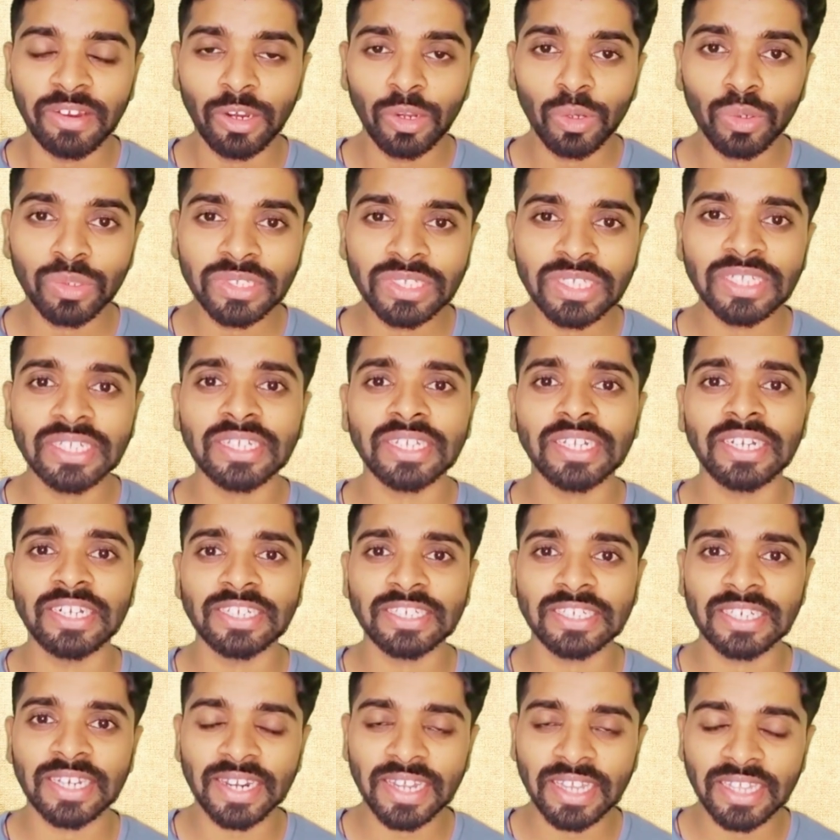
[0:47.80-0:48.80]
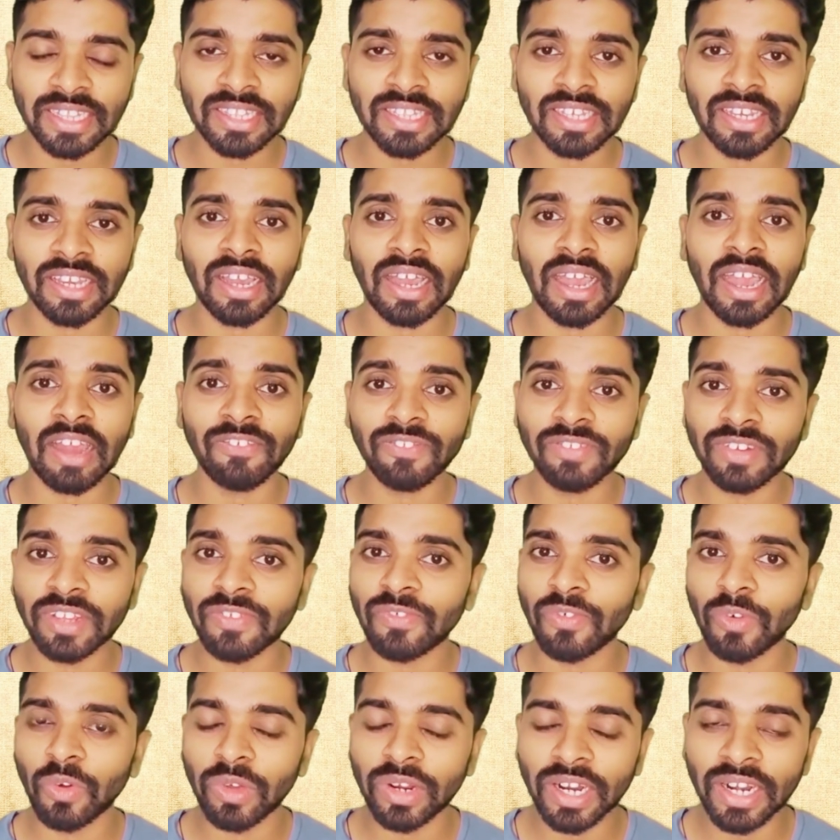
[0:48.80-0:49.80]
lose its strength
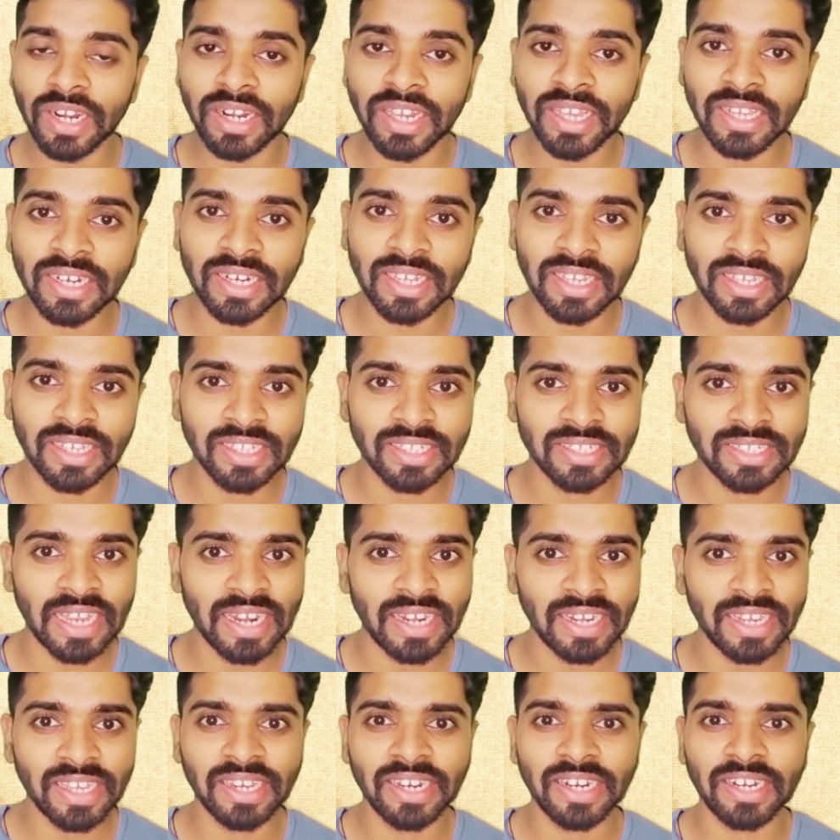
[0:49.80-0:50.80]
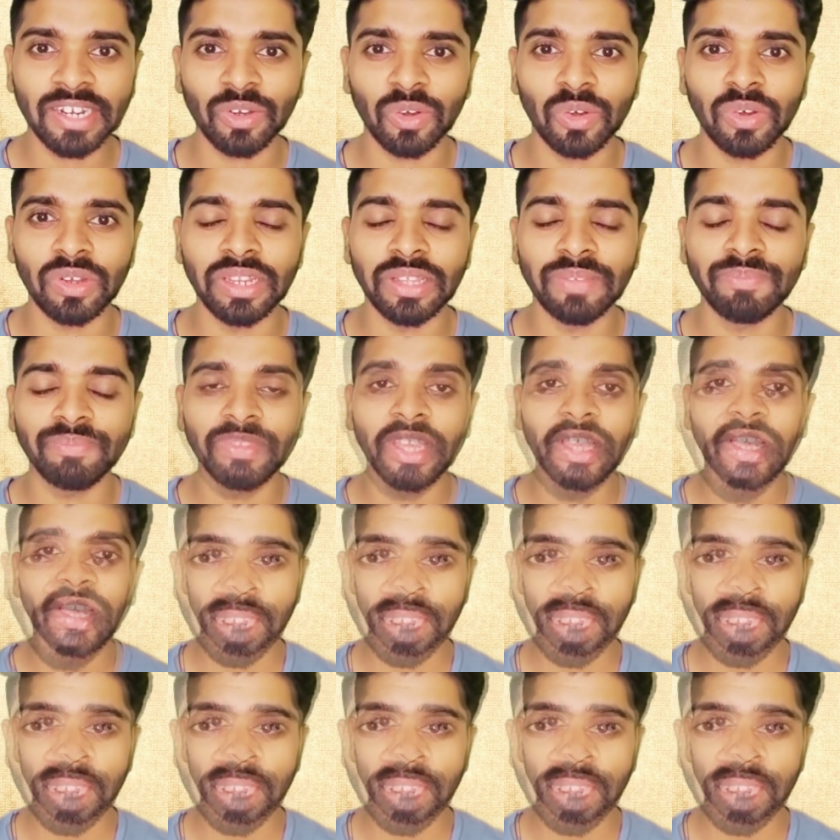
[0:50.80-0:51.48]
after 400 degrees centigrade only.